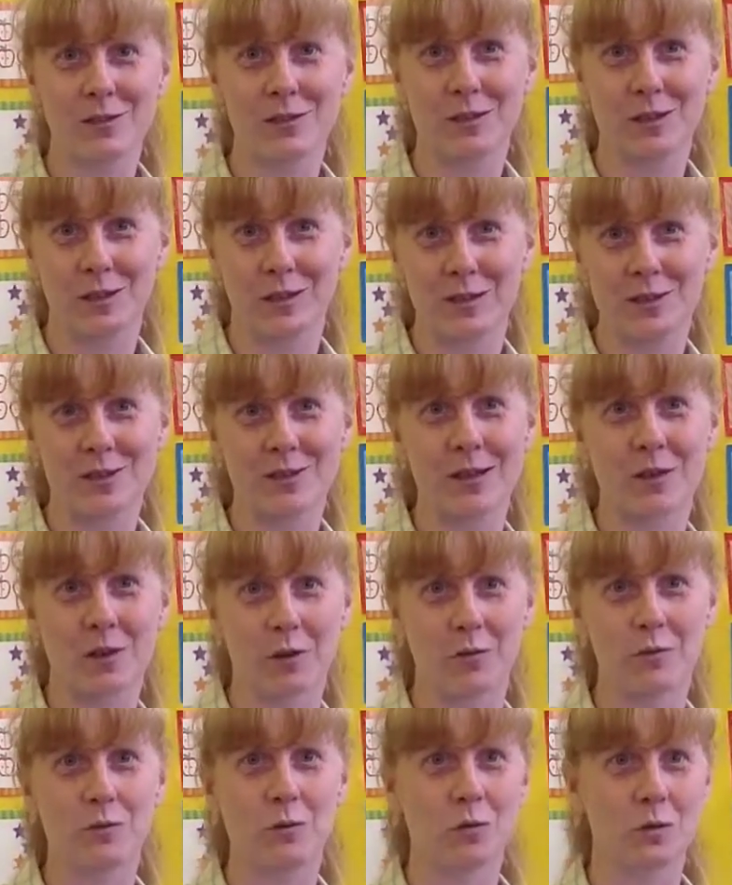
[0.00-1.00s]
kids that
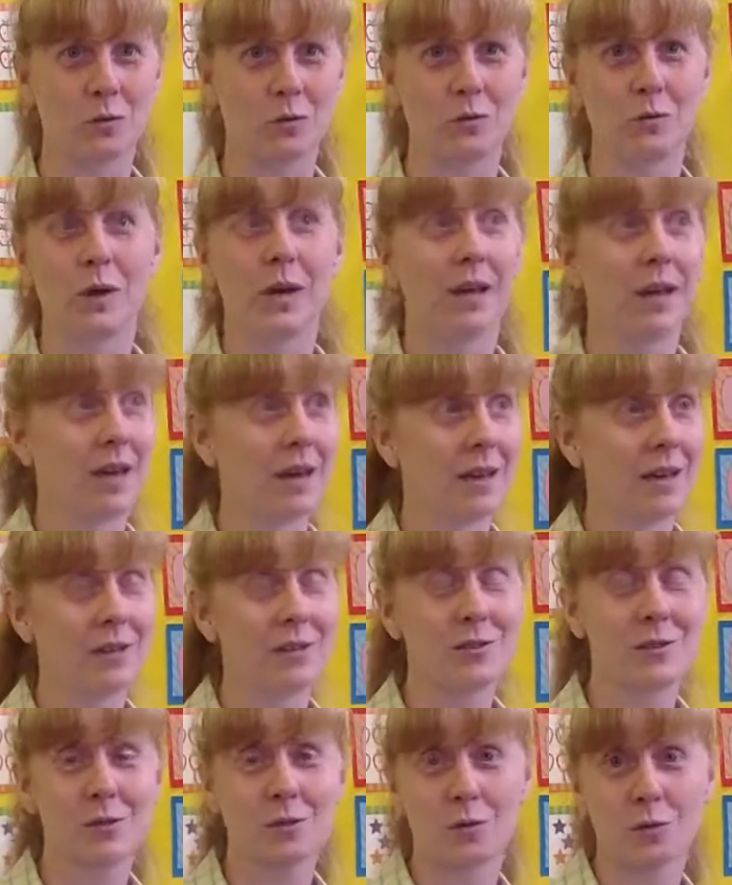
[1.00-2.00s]
go to
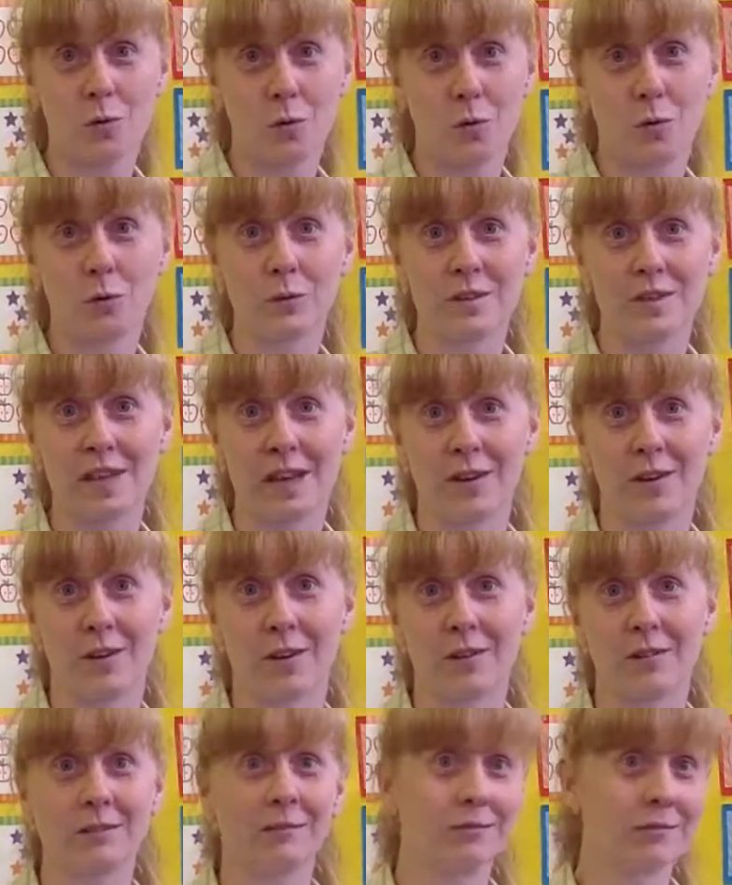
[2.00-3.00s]
schools that
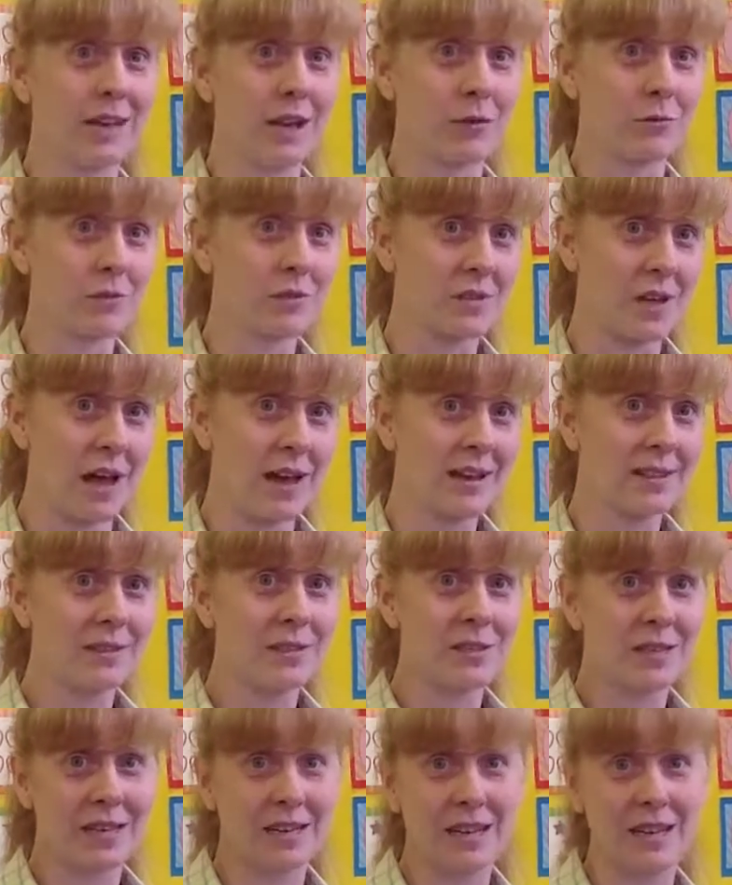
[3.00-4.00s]
are outside of the
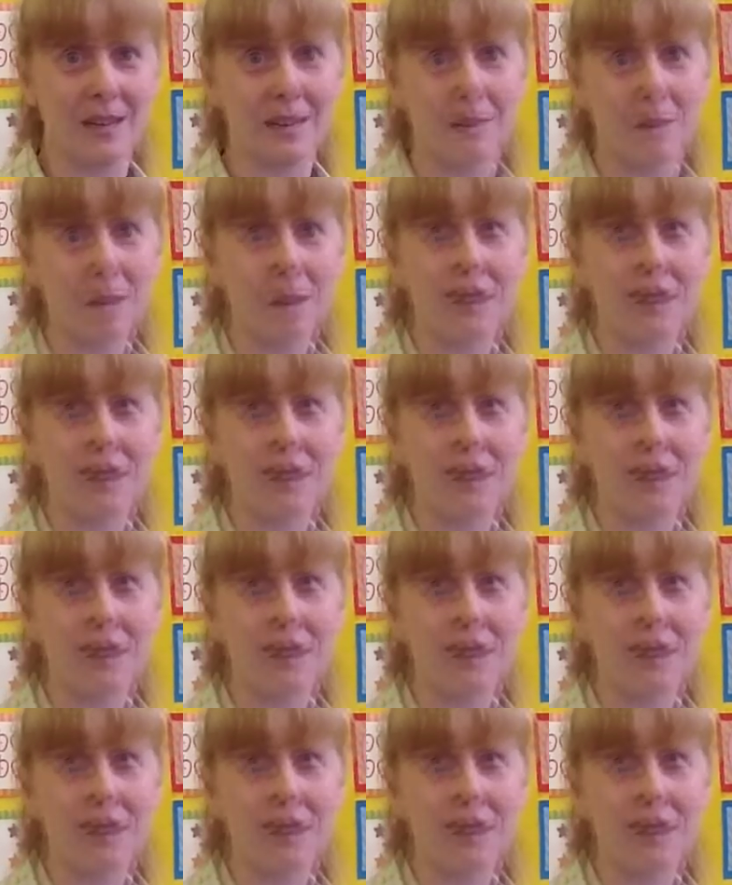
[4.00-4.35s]
city.